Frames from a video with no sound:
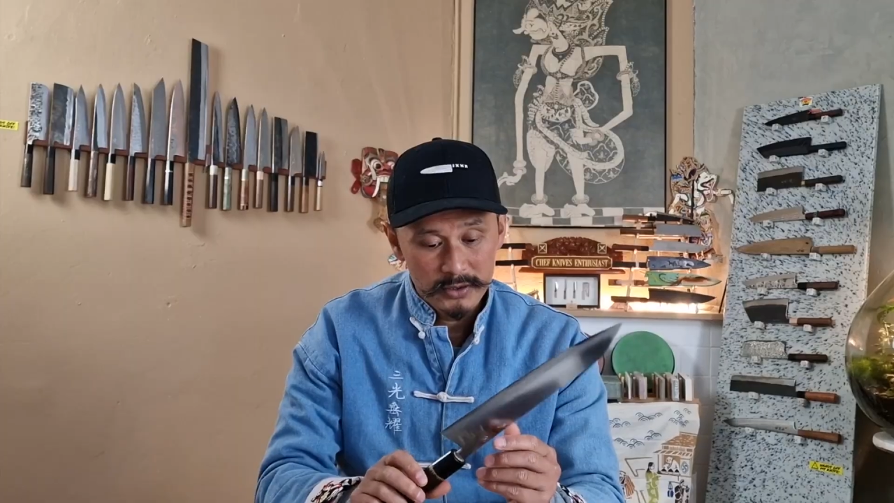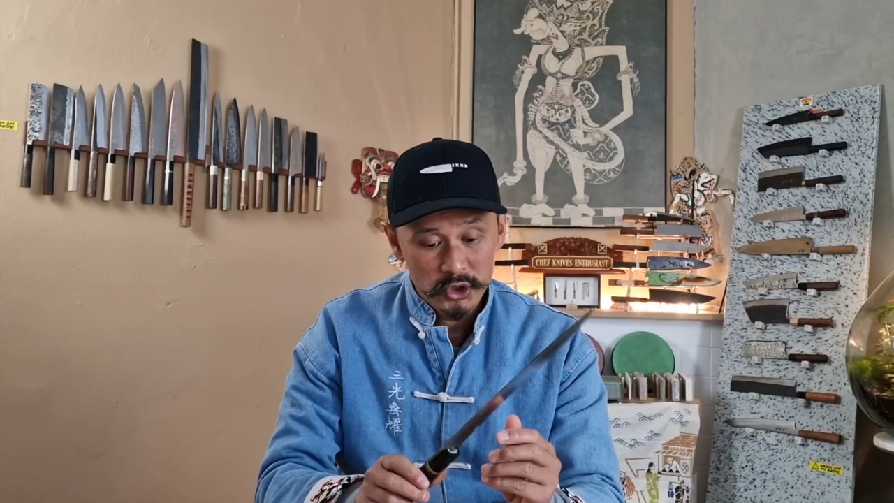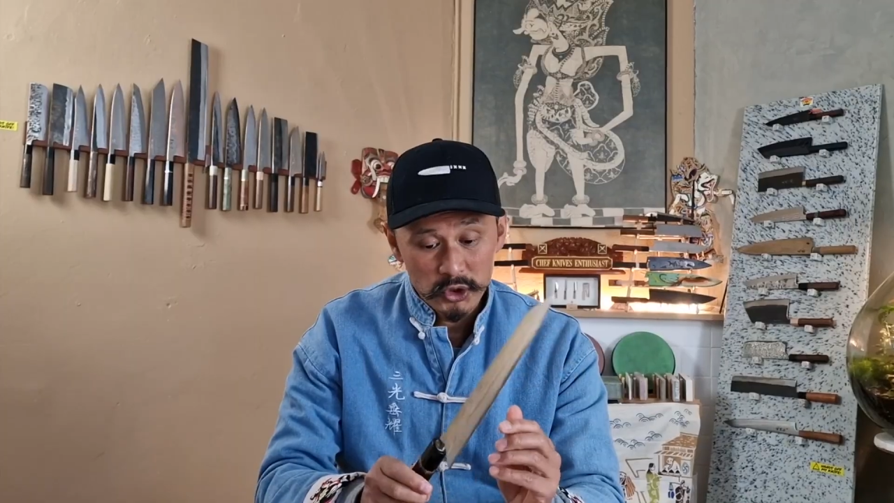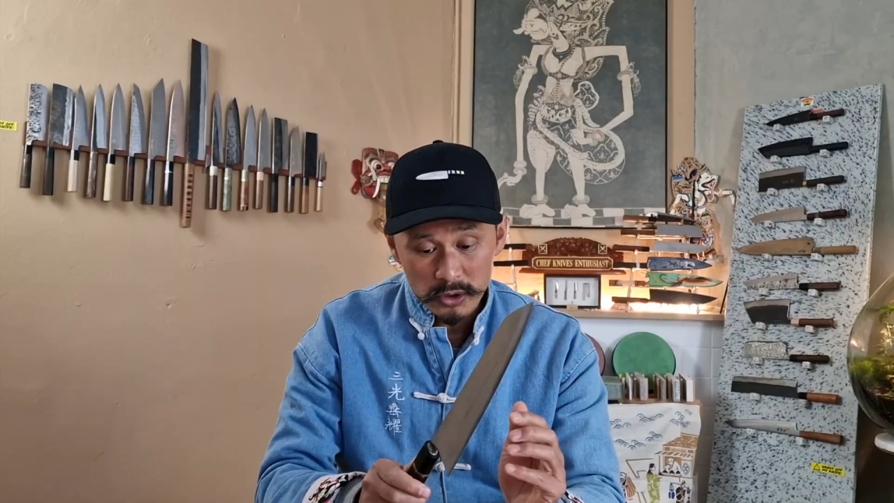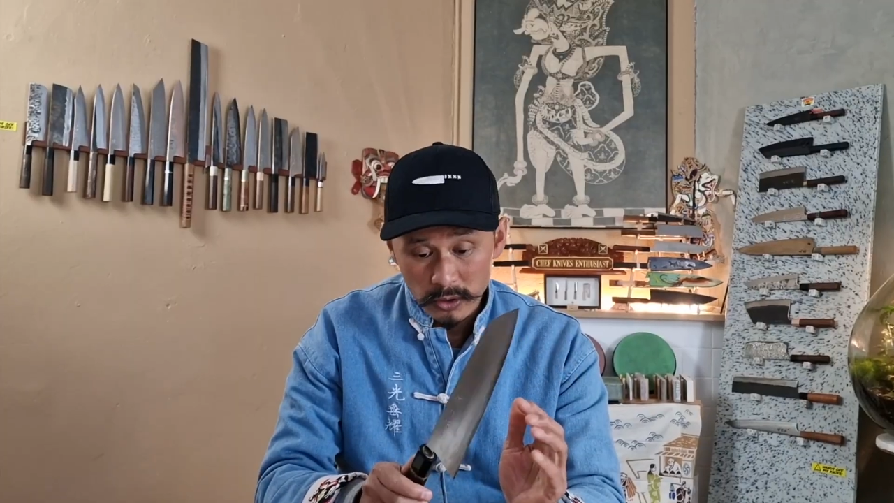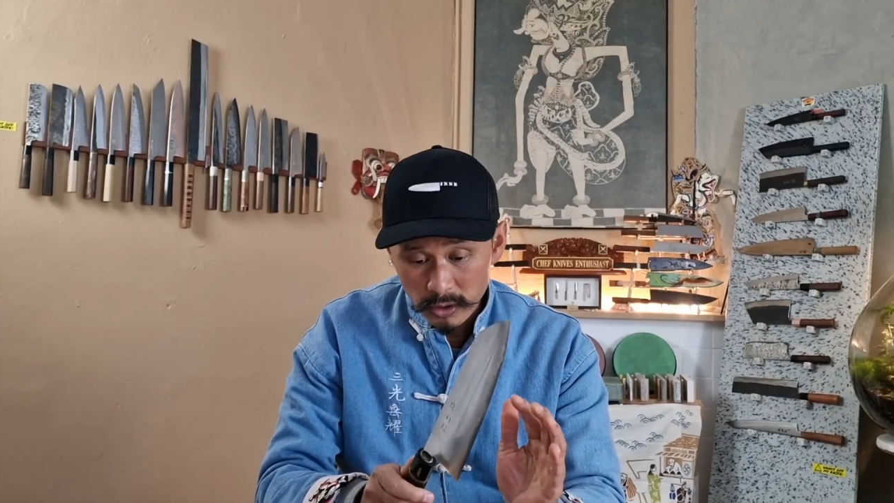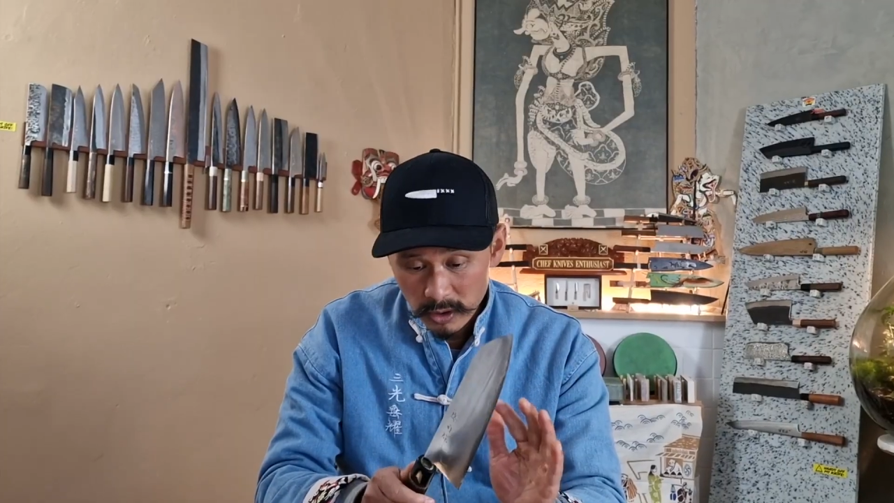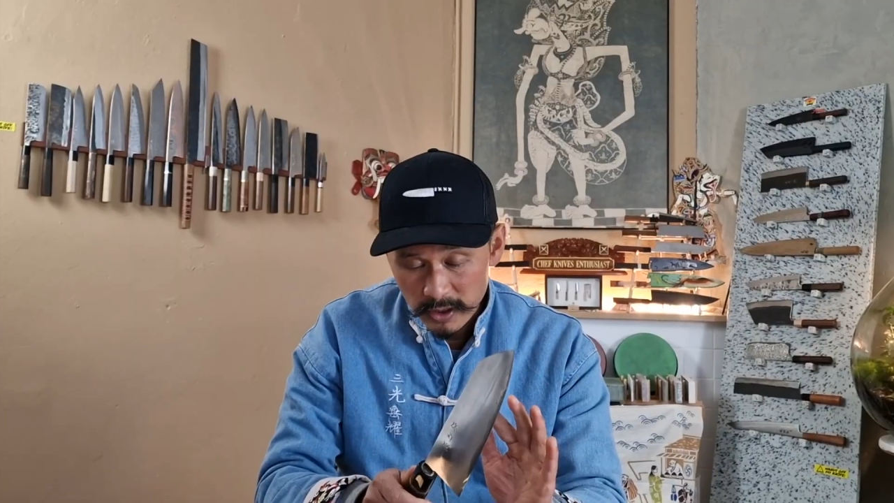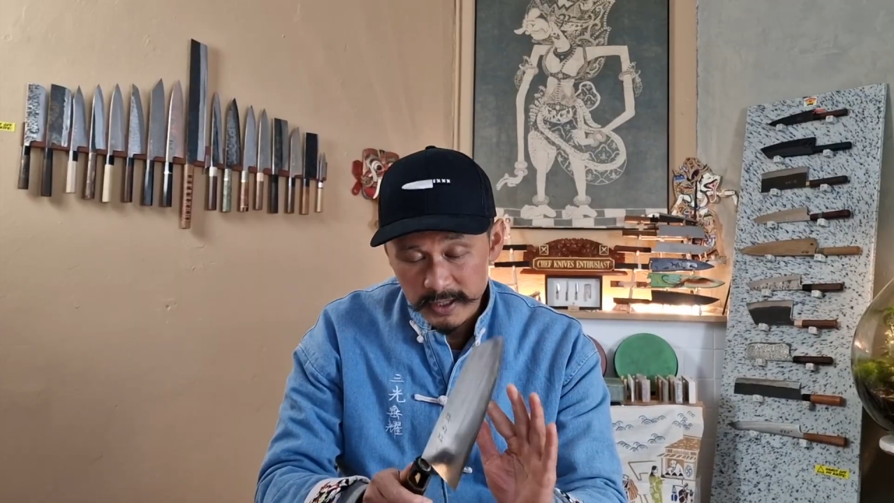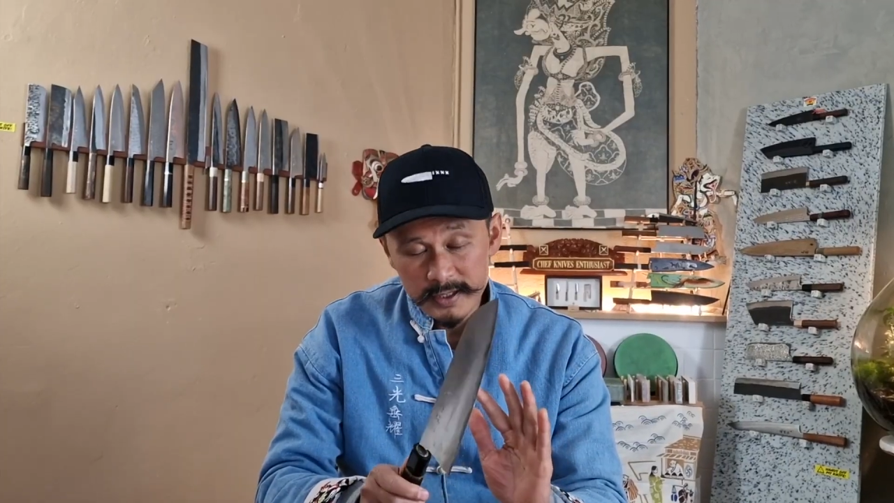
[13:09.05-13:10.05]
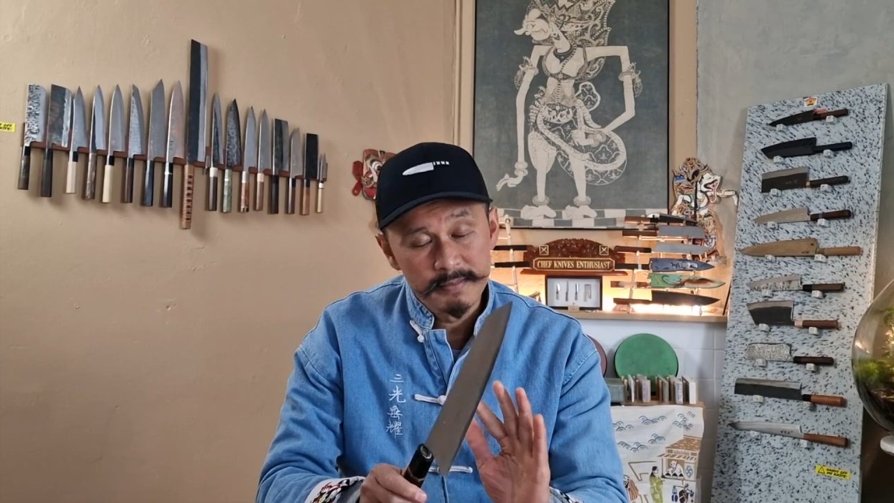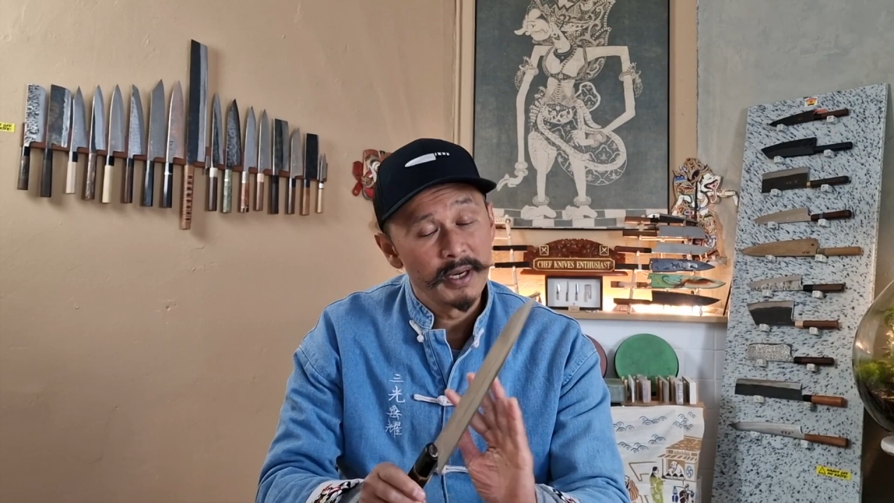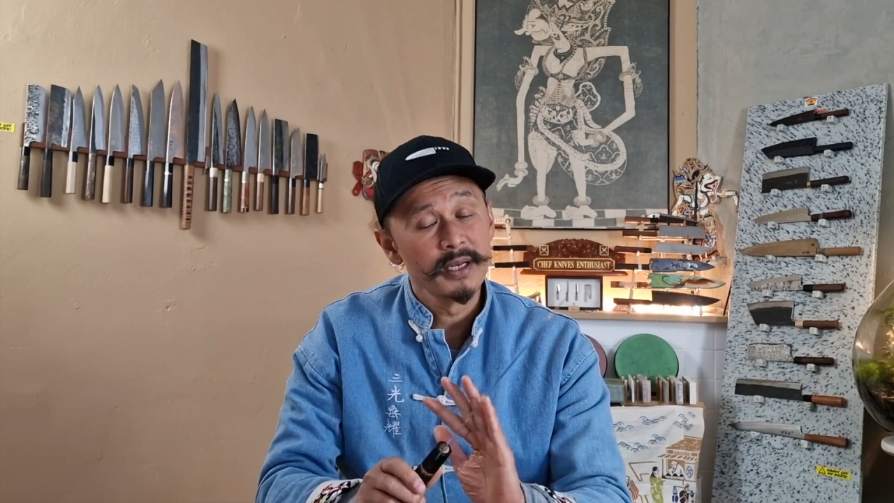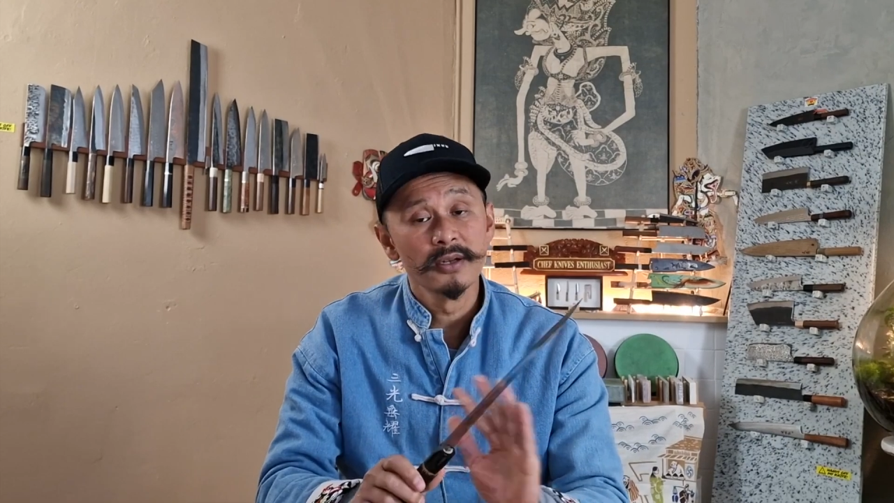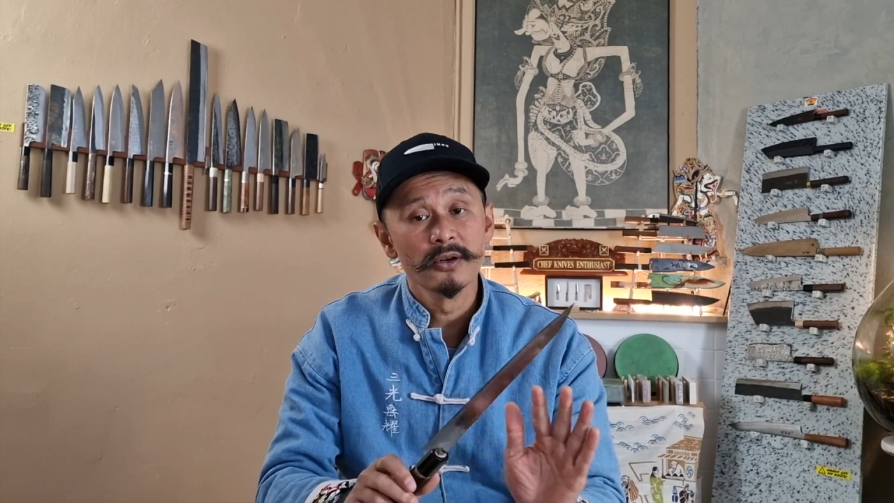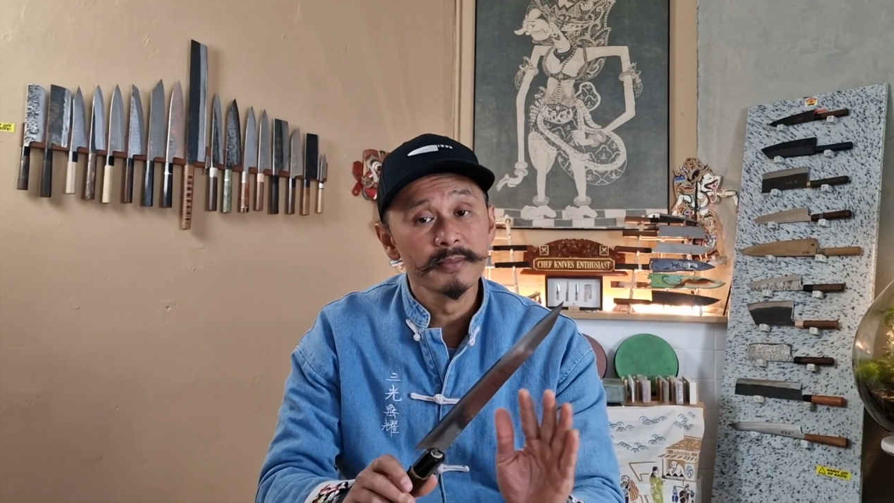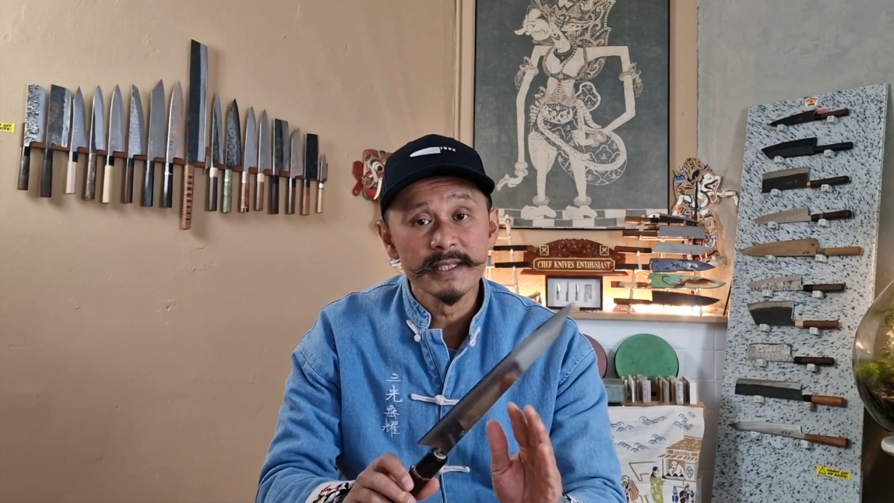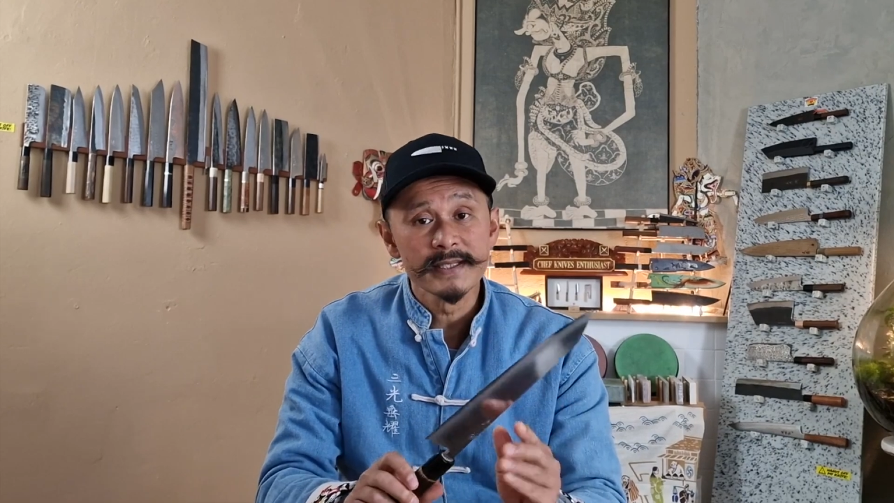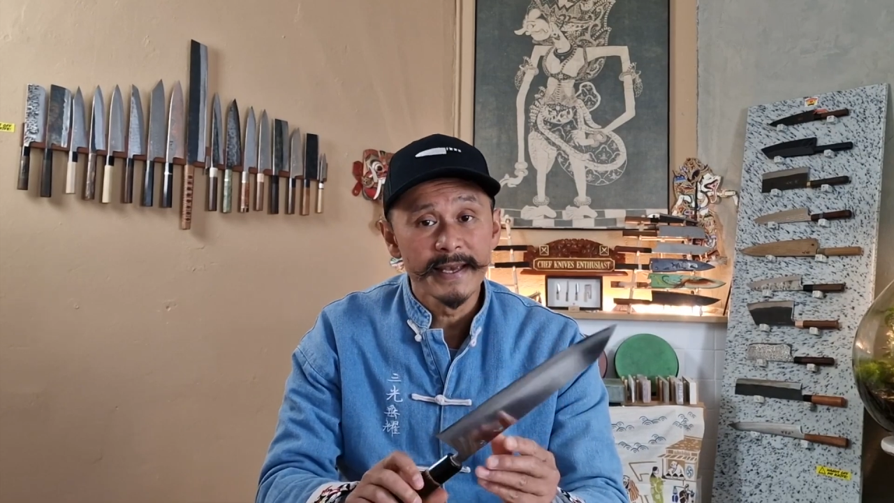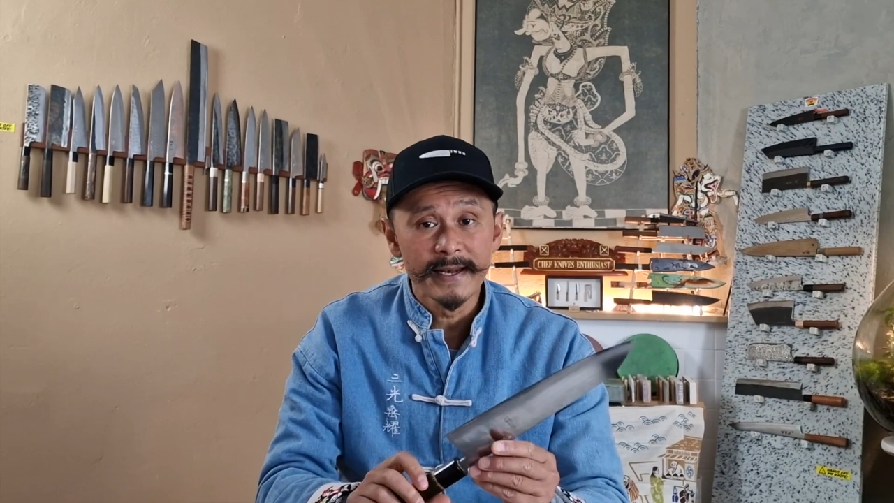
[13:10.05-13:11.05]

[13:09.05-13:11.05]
Sure, it's by no means a